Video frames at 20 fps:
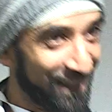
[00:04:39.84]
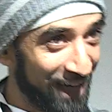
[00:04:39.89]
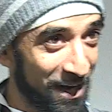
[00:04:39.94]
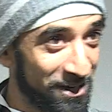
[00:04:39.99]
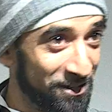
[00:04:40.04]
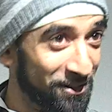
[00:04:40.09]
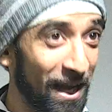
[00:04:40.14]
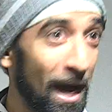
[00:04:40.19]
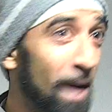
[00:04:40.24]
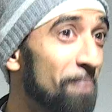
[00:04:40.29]

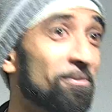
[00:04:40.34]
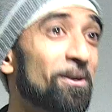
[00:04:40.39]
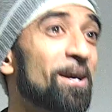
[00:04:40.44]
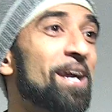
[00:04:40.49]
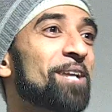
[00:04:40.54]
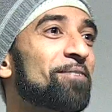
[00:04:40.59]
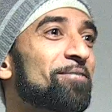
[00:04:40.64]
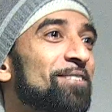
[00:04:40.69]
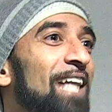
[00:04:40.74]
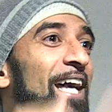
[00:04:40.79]
You're not
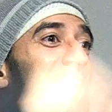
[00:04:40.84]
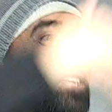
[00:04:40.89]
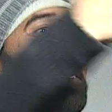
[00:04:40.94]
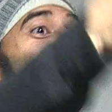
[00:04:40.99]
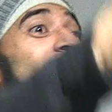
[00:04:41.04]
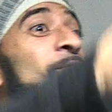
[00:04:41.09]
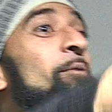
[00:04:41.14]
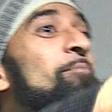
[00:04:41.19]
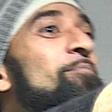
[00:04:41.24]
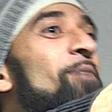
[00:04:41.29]
praying with like the
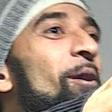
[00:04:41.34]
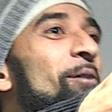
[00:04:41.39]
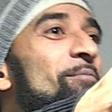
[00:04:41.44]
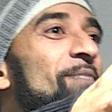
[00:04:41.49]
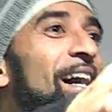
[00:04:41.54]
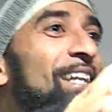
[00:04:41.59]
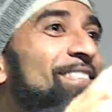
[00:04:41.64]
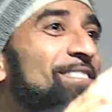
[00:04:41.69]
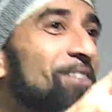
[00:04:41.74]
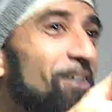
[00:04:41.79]
football
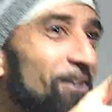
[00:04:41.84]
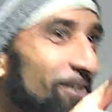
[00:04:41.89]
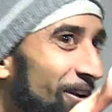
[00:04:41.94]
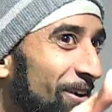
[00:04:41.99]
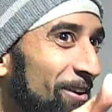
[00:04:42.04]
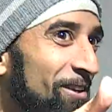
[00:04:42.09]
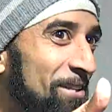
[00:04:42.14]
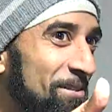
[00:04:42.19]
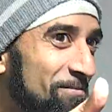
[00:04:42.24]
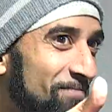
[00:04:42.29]
match going
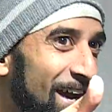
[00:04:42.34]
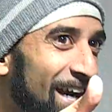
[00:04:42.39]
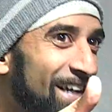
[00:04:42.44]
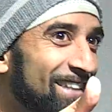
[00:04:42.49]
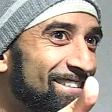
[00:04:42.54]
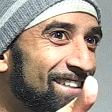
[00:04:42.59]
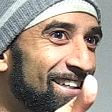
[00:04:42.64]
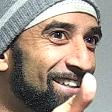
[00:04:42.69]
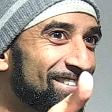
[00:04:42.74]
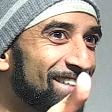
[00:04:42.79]
on in the
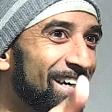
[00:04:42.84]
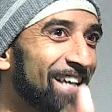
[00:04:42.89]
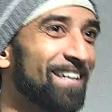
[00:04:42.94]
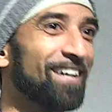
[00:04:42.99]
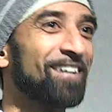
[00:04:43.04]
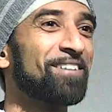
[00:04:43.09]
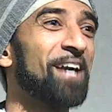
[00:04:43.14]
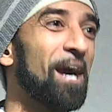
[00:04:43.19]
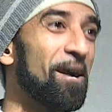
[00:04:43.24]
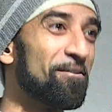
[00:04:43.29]
background, right?
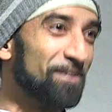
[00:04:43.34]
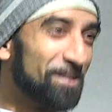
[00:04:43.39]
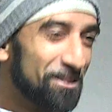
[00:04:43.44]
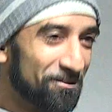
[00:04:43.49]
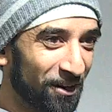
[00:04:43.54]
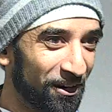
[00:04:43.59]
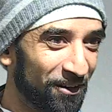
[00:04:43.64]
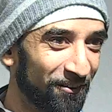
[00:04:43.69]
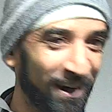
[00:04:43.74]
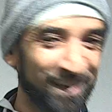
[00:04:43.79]
Okay, I really
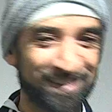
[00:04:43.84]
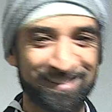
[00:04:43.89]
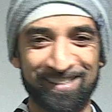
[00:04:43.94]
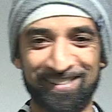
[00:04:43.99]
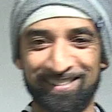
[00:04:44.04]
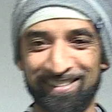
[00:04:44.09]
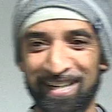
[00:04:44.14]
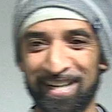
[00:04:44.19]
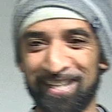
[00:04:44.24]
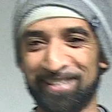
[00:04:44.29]
want to watch this
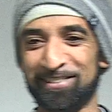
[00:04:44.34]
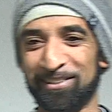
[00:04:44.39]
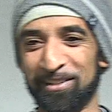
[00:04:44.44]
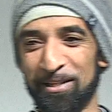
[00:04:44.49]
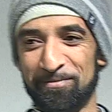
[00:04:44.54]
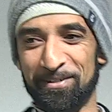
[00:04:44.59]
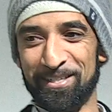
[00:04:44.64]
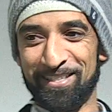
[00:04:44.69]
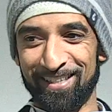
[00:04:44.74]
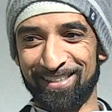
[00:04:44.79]
thing, so let
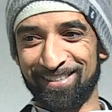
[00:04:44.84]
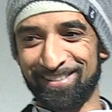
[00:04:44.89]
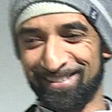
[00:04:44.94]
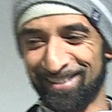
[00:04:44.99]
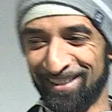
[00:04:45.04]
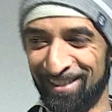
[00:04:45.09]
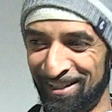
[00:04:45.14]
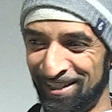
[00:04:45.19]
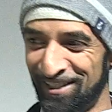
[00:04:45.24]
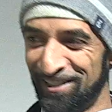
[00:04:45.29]
me just,
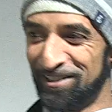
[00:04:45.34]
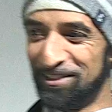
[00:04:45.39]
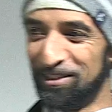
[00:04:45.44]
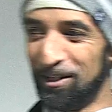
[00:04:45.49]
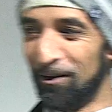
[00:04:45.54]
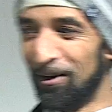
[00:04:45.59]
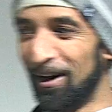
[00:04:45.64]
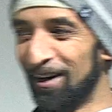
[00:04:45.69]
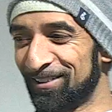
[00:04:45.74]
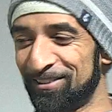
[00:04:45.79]

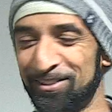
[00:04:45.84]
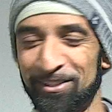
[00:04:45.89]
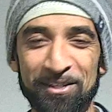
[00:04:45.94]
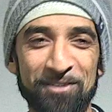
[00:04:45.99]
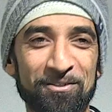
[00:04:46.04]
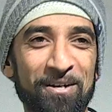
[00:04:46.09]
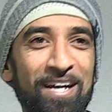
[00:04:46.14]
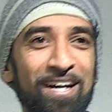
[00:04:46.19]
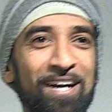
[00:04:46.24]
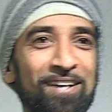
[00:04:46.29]
I'll turn
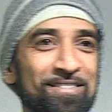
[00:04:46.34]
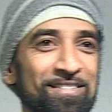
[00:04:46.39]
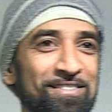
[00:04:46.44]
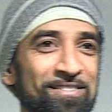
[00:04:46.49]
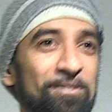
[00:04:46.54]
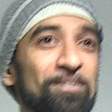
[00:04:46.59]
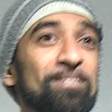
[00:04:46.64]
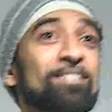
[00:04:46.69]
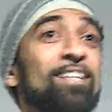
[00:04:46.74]
away and it's